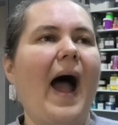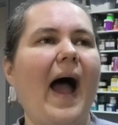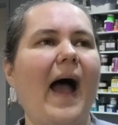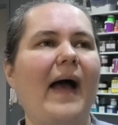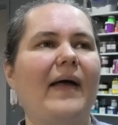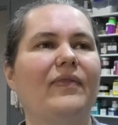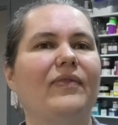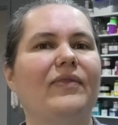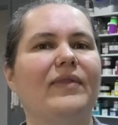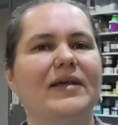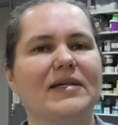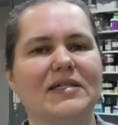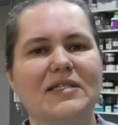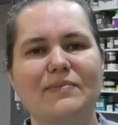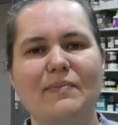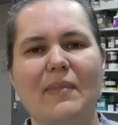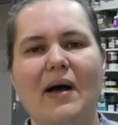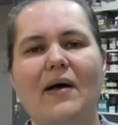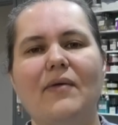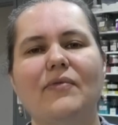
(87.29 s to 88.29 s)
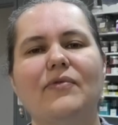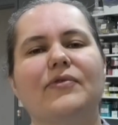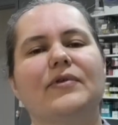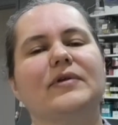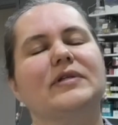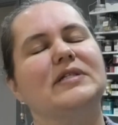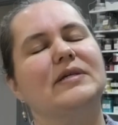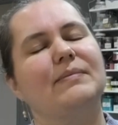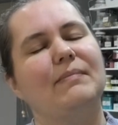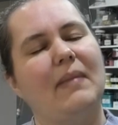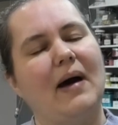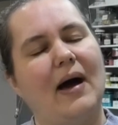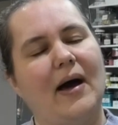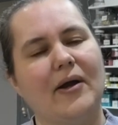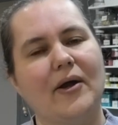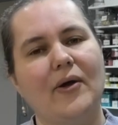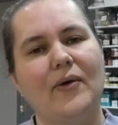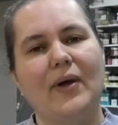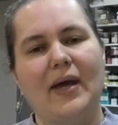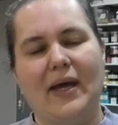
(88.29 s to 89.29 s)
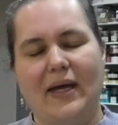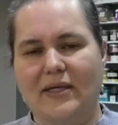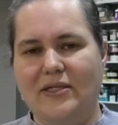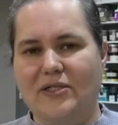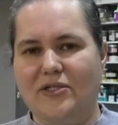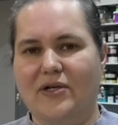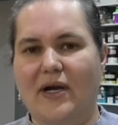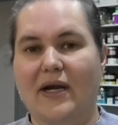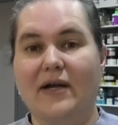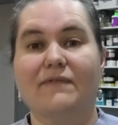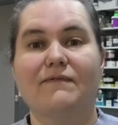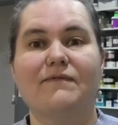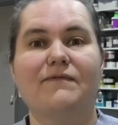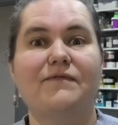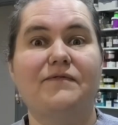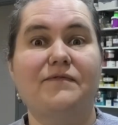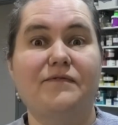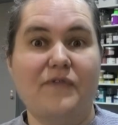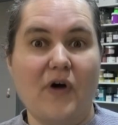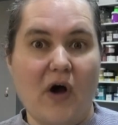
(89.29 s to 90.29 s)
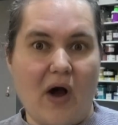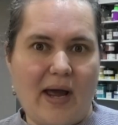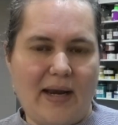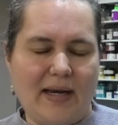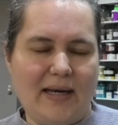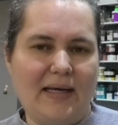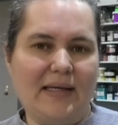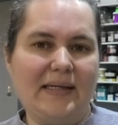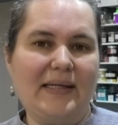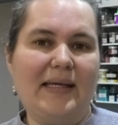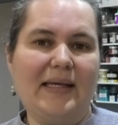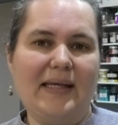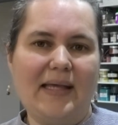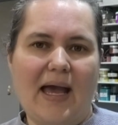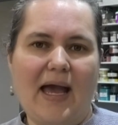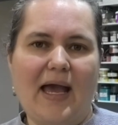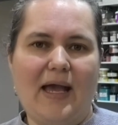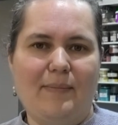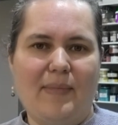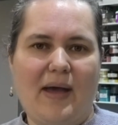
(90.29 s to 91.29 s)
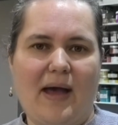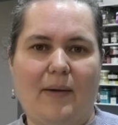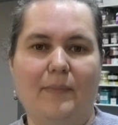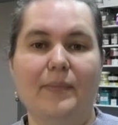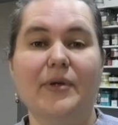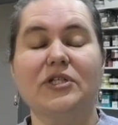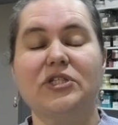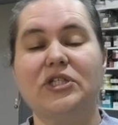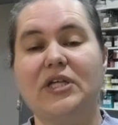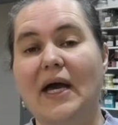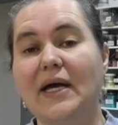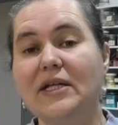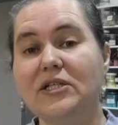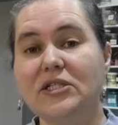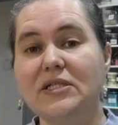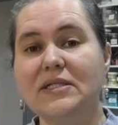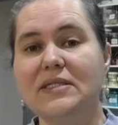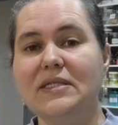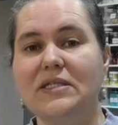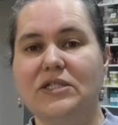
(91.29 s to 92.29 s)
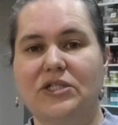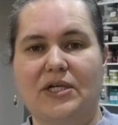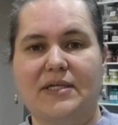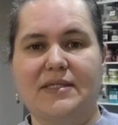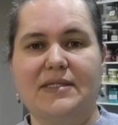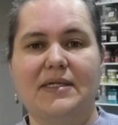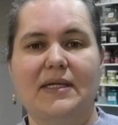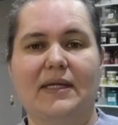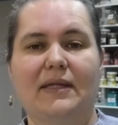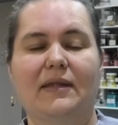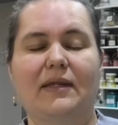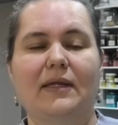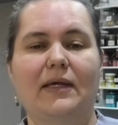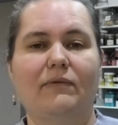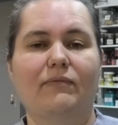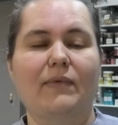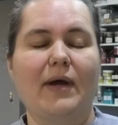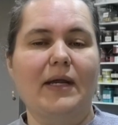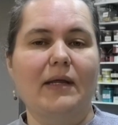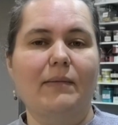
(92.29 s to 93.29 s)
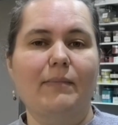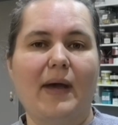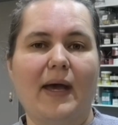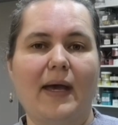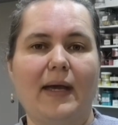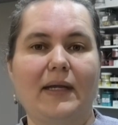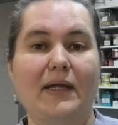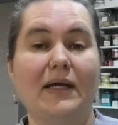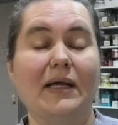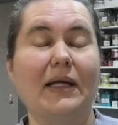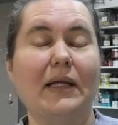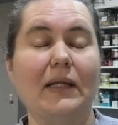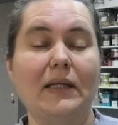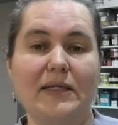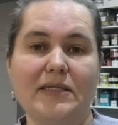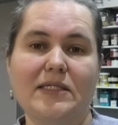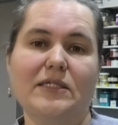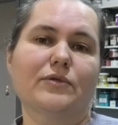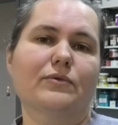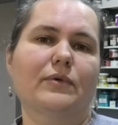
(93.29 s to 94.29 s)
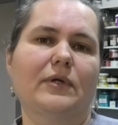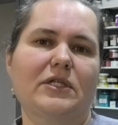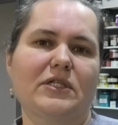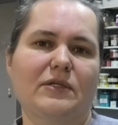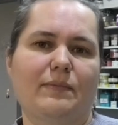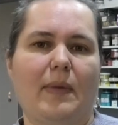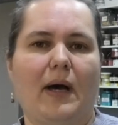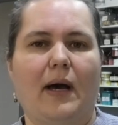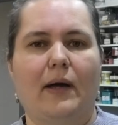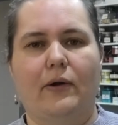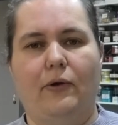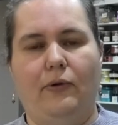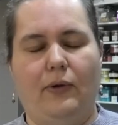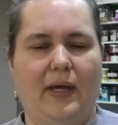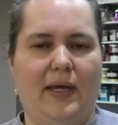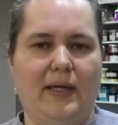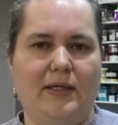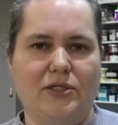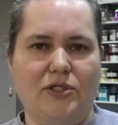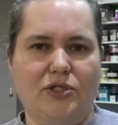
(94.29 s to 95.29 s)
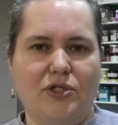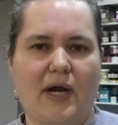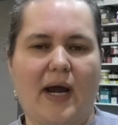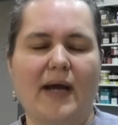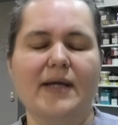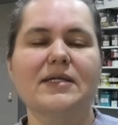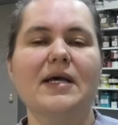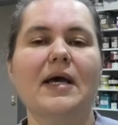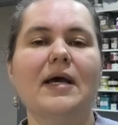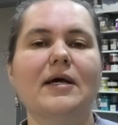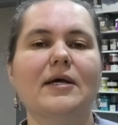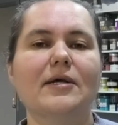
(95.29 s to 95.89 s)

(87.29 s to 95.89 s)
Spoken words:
And this month, tomato extract finally came out, but she actually suggested the ready-made glycerin tomato extract.